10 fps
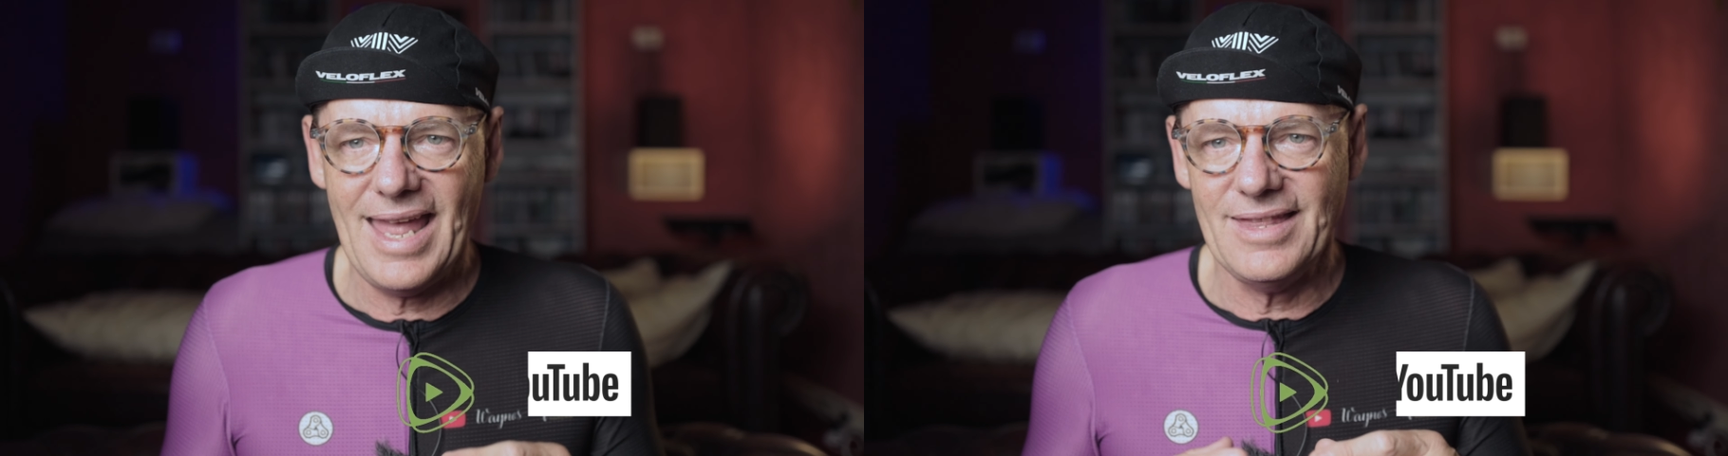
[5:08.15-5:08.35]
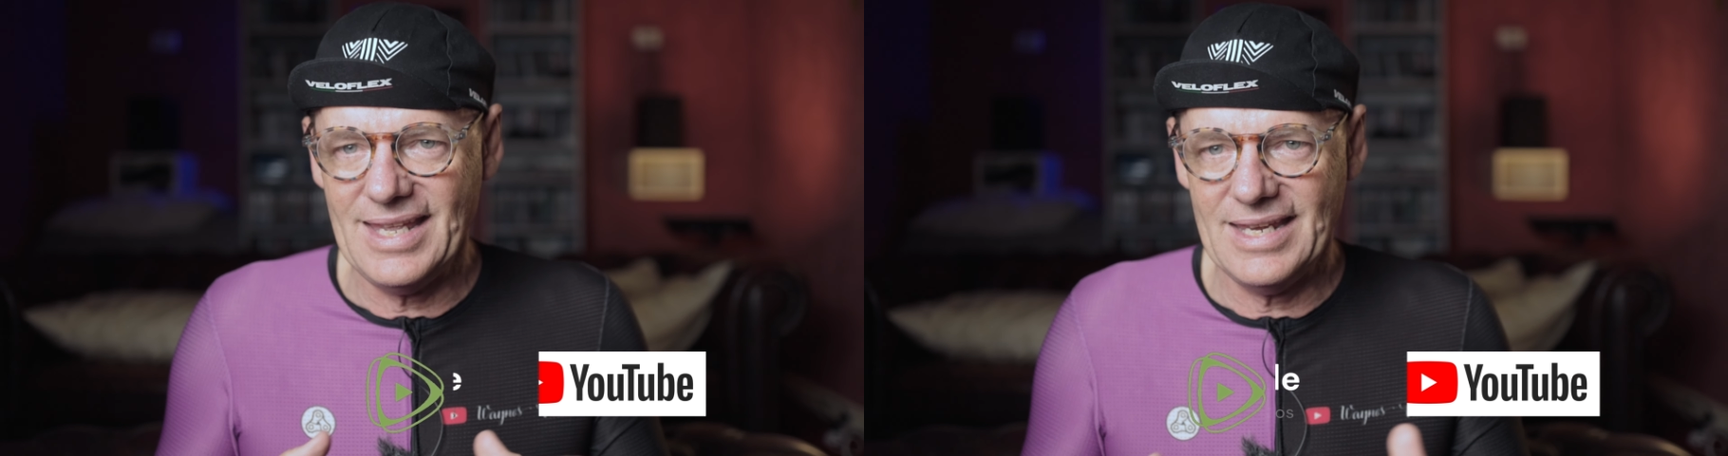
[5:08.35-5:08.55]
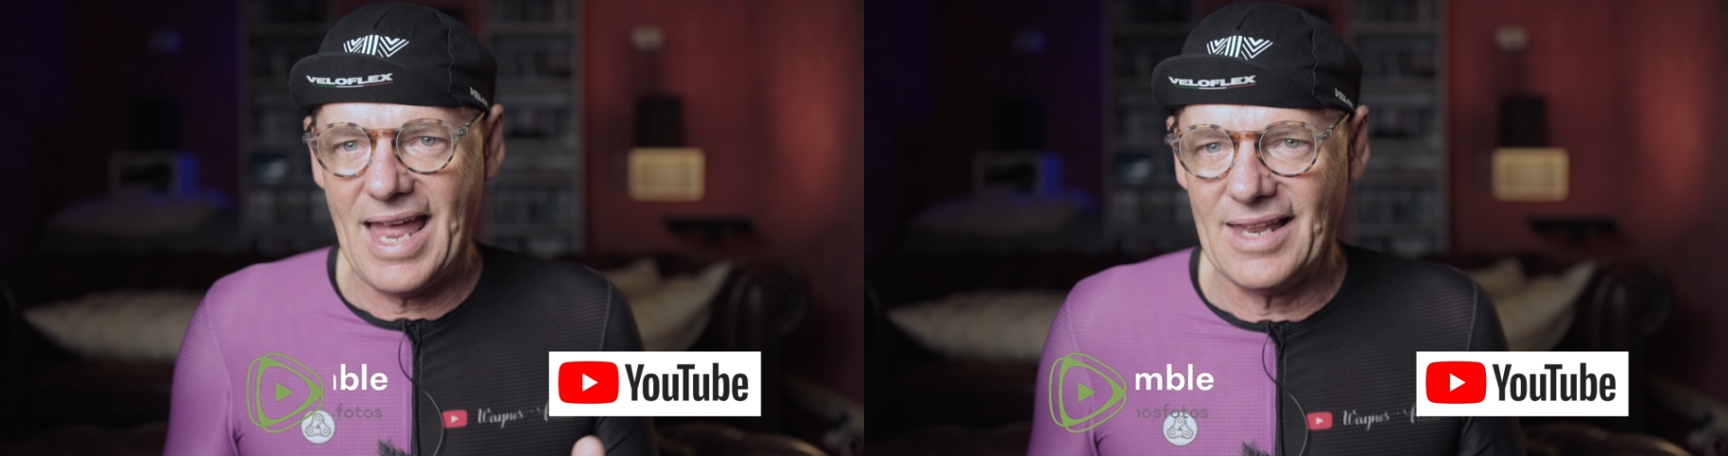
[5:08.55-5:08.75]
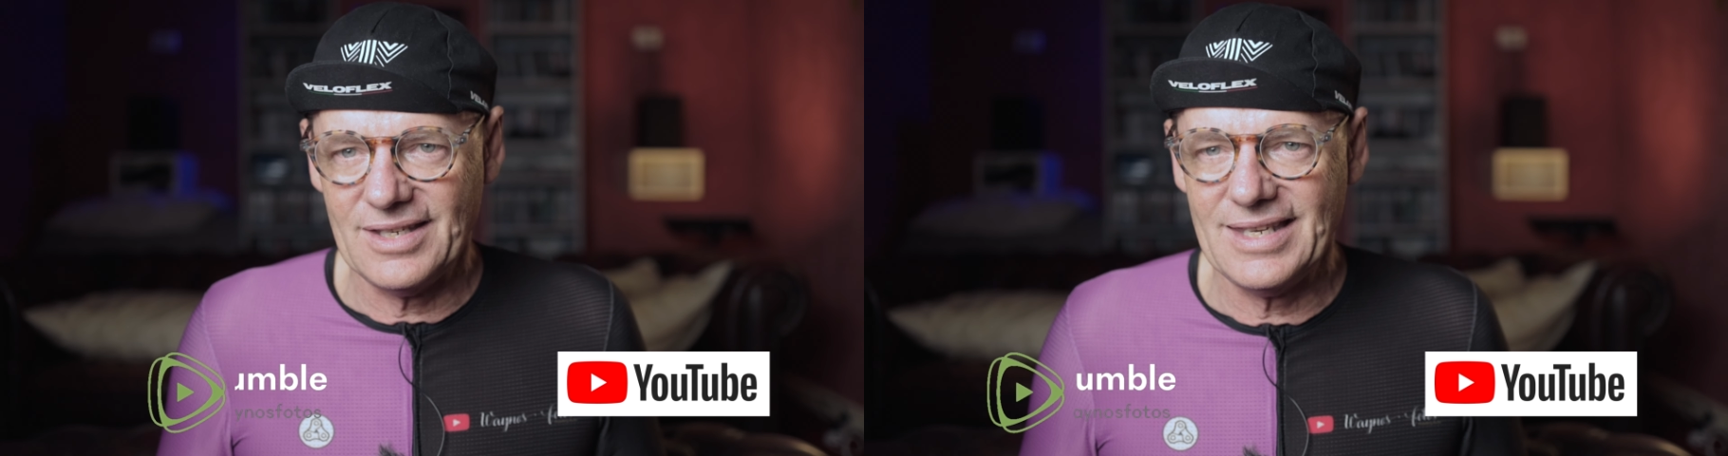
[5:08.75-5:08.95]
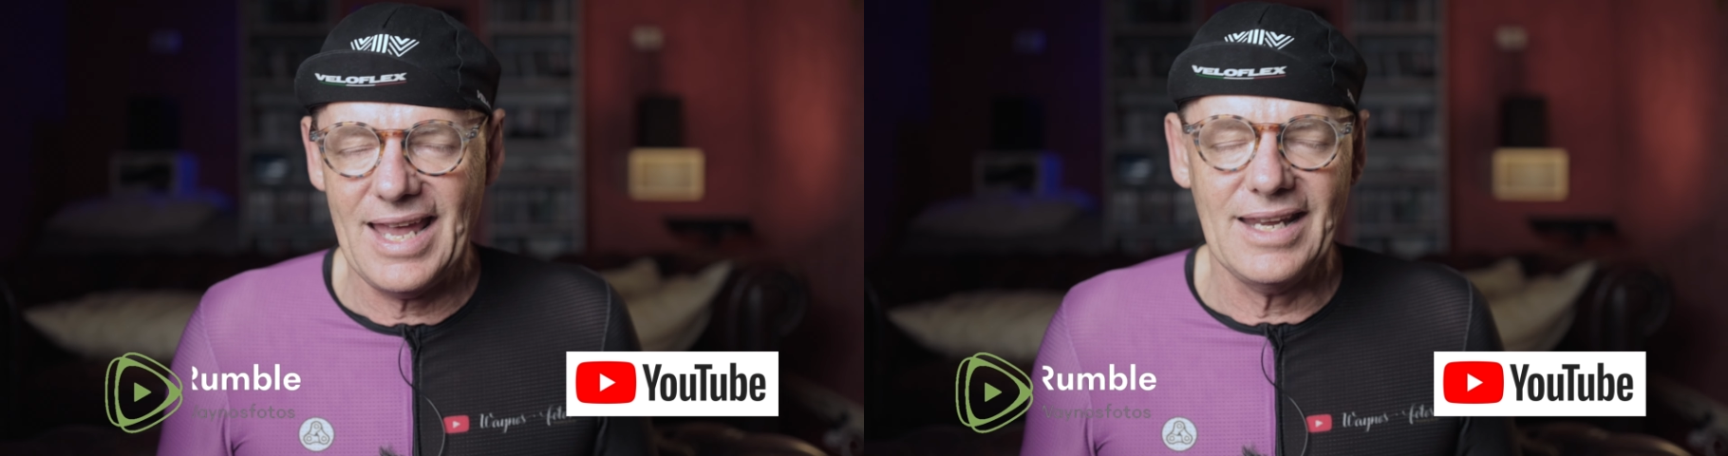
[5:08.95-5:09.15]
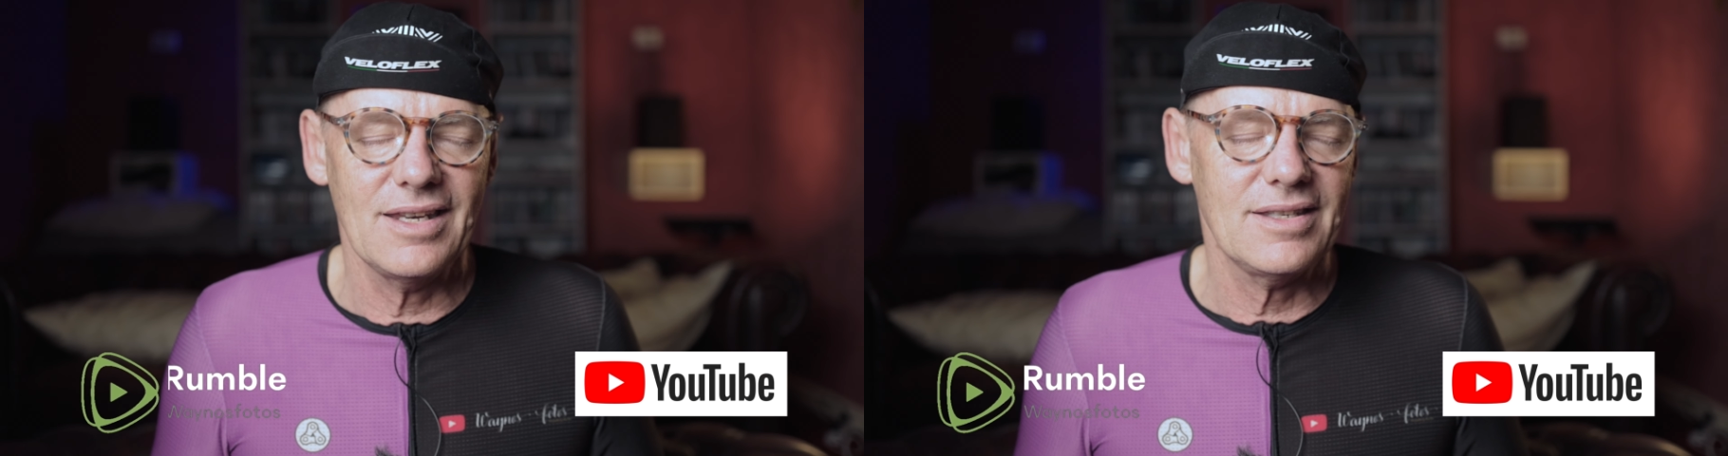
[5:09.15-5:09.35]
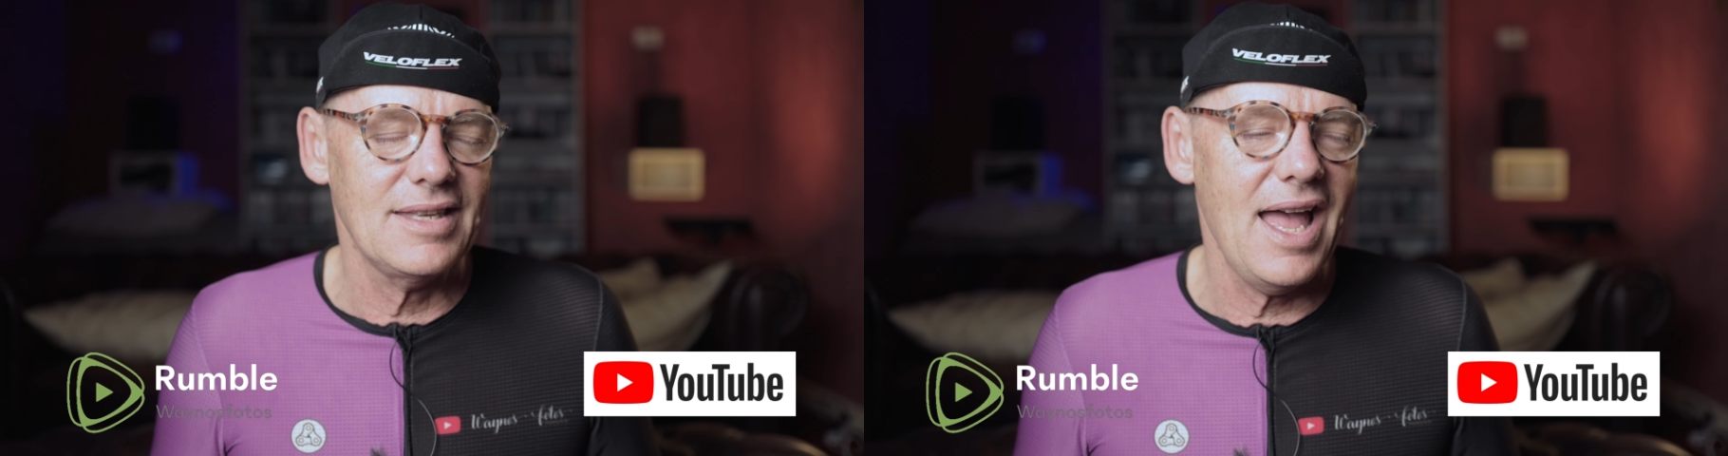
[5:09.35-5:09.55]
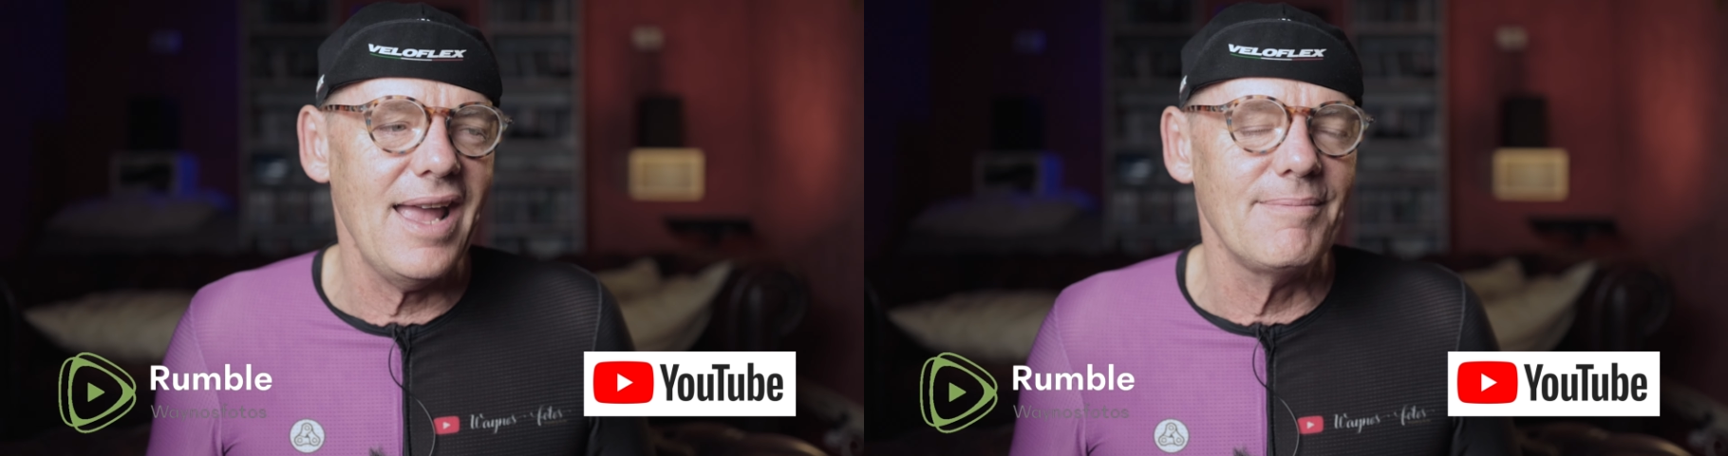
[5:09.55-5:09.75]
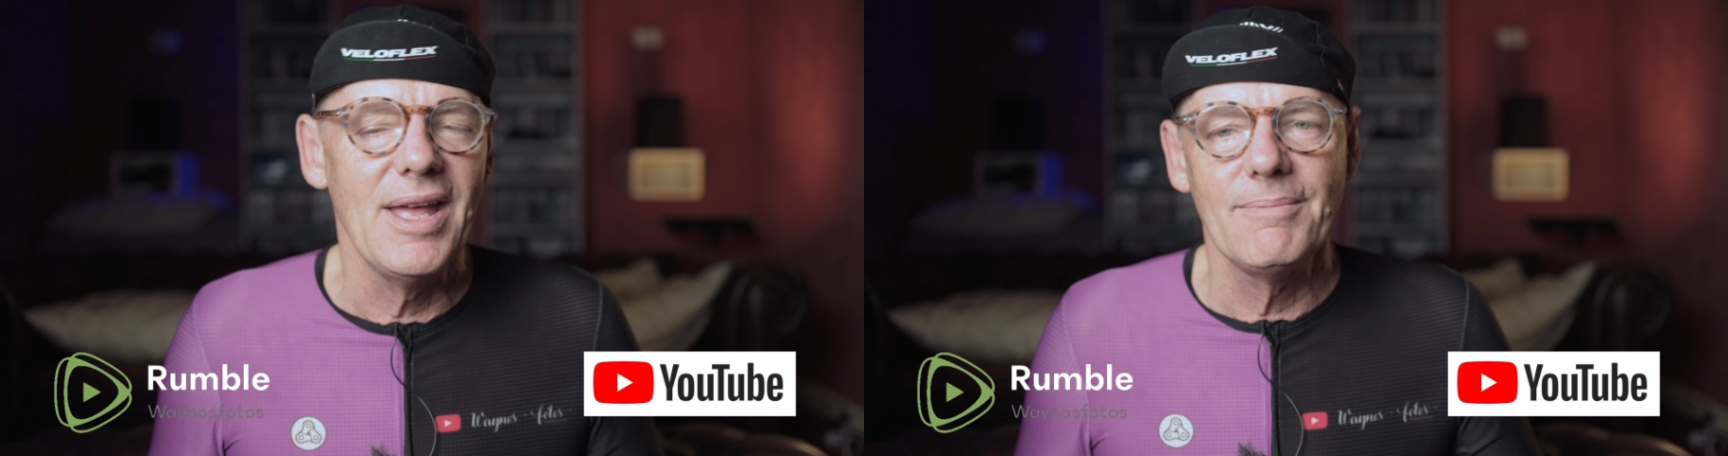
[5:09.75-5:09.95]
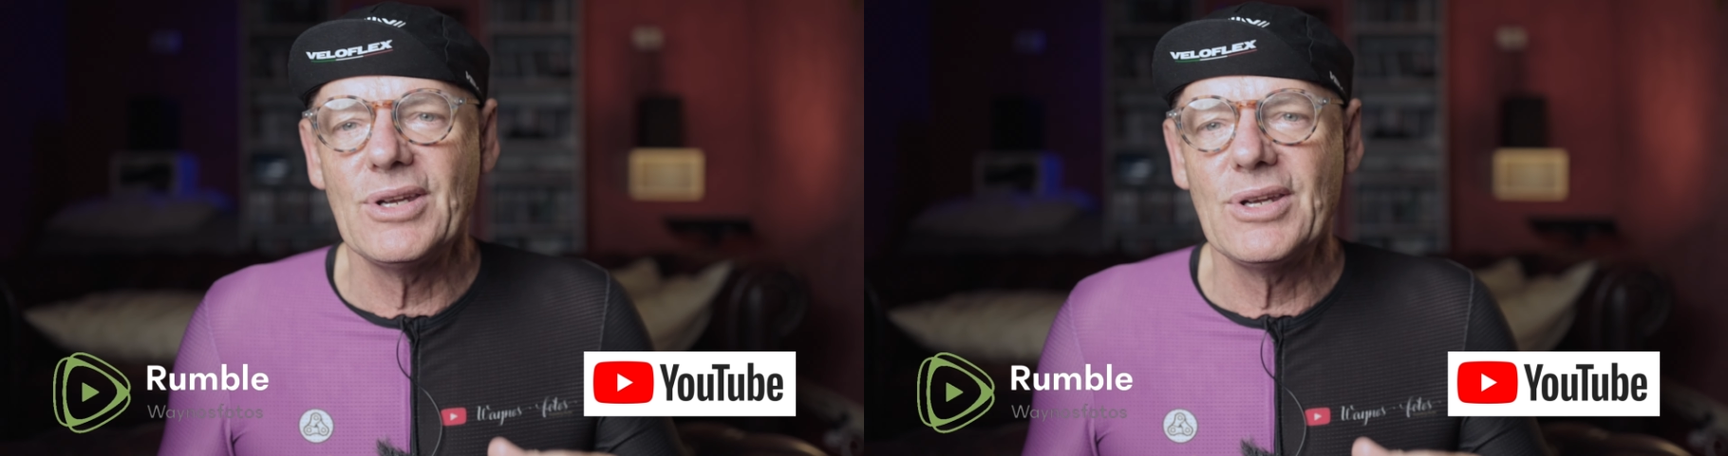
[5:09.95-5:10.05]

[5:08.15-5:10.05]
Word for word: and these aren't staying the same